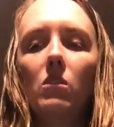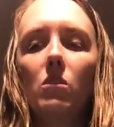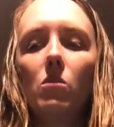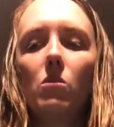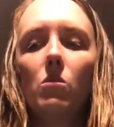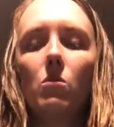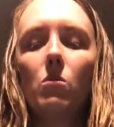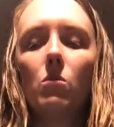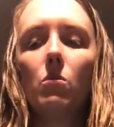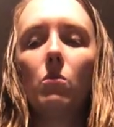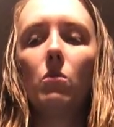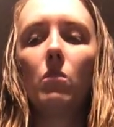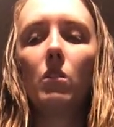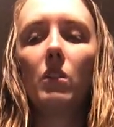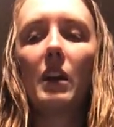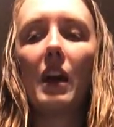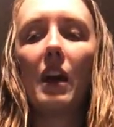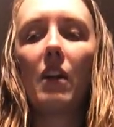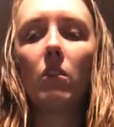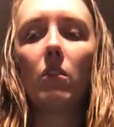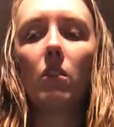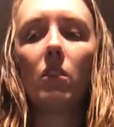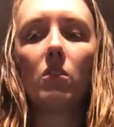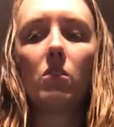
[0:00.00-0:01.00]
to
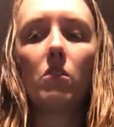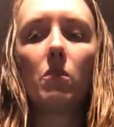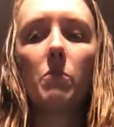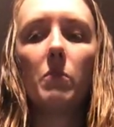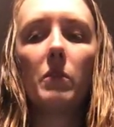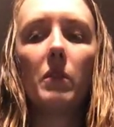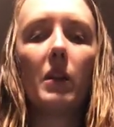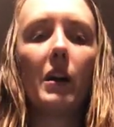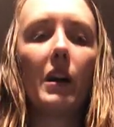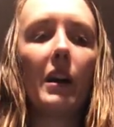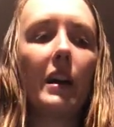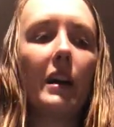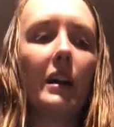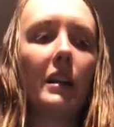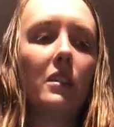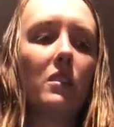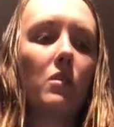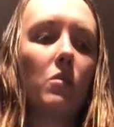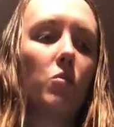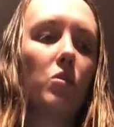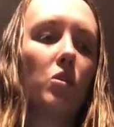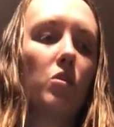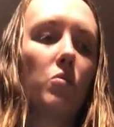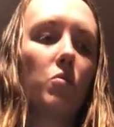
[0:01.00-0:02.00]
gather our
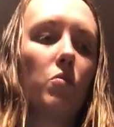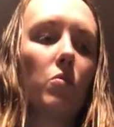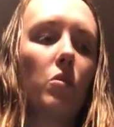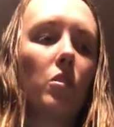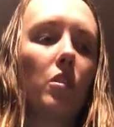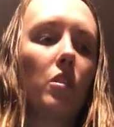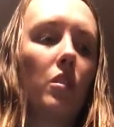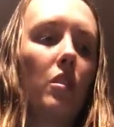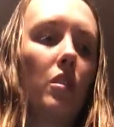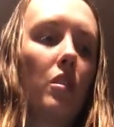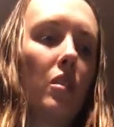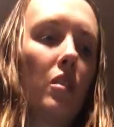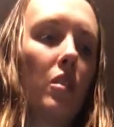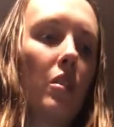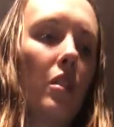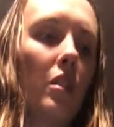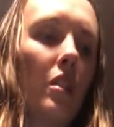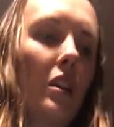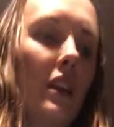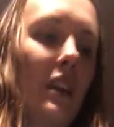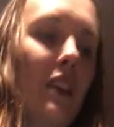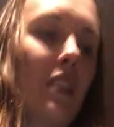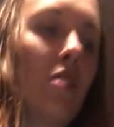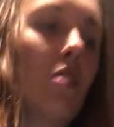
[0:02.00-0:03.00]
supplies, which we're going to
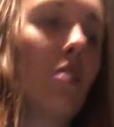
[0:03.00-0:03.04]
need